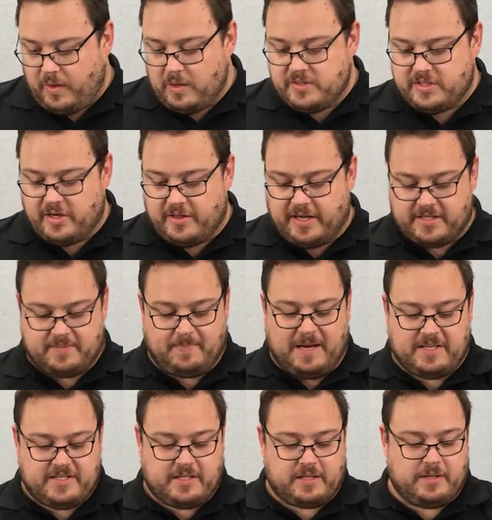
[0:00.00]
So that's
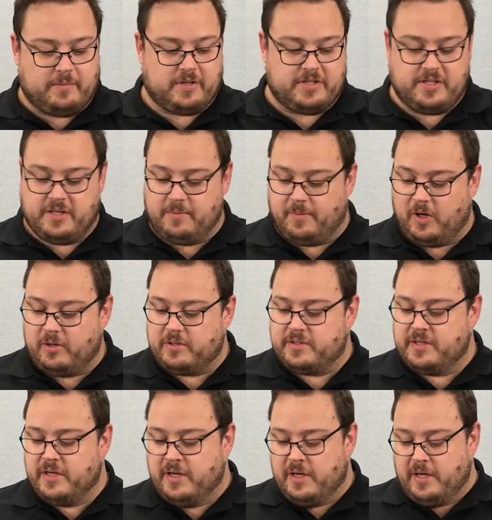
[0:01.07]
basically what's in the
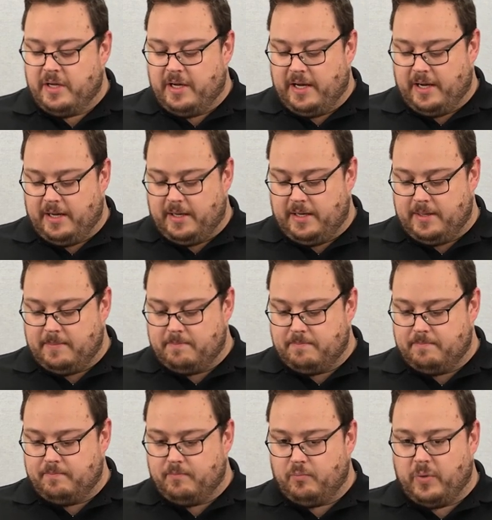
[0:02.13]
box.
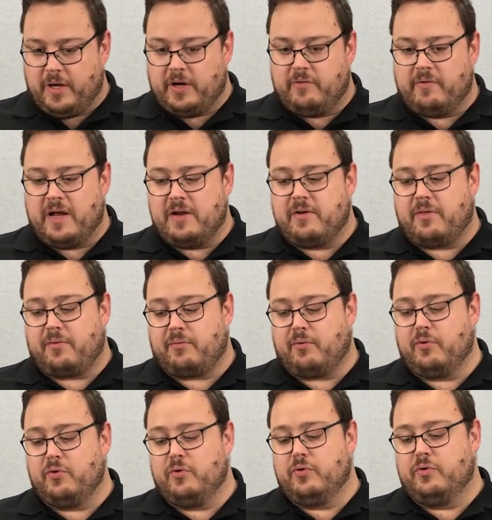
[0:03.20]
We're going to run
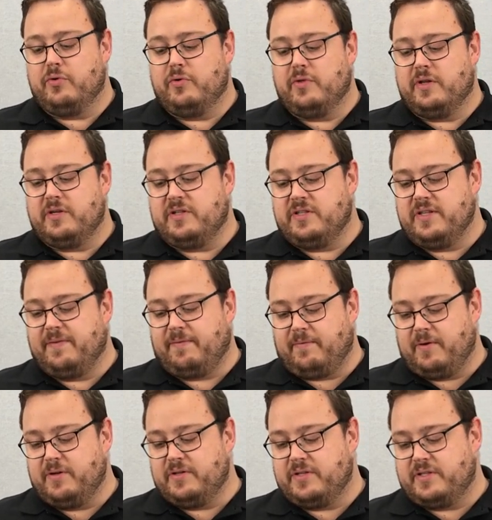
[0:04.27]
through the
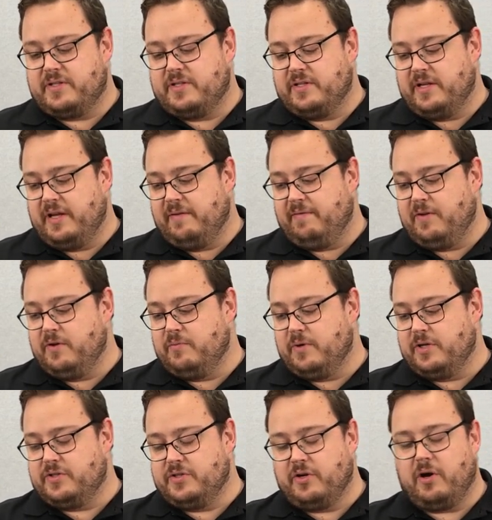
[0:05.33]
difference if you
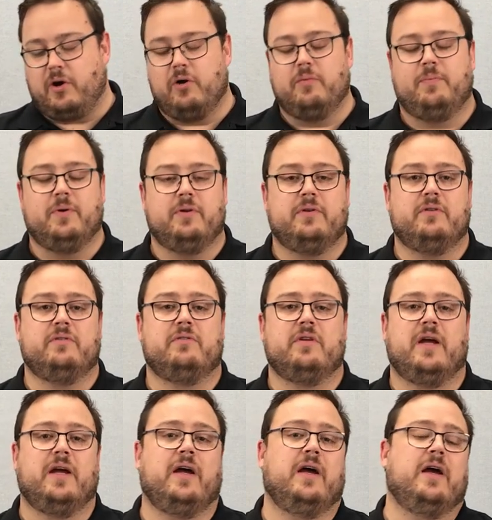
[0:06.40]
were to open
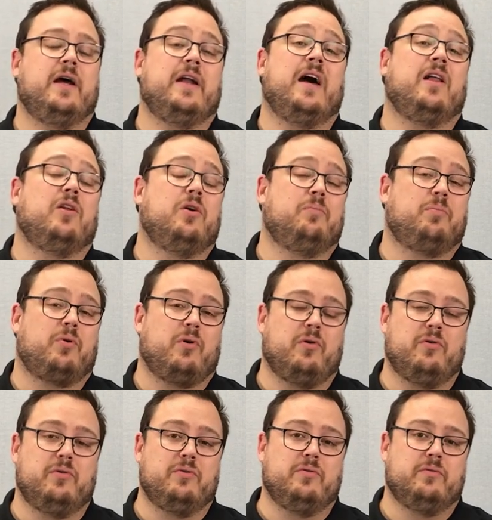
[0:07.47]
an Arlo
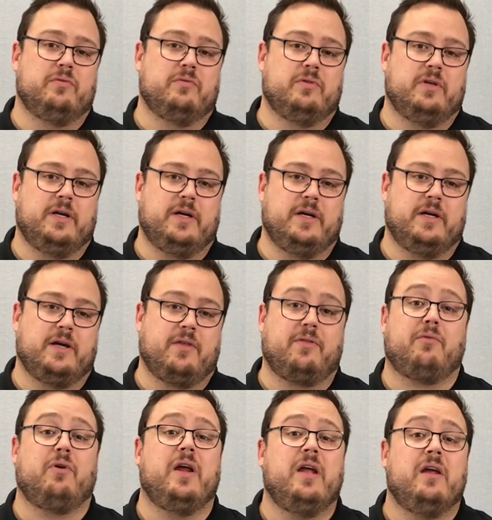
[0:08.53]
Pro
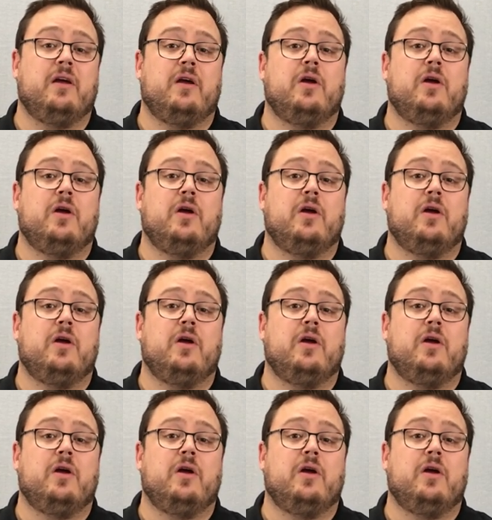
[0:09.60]
3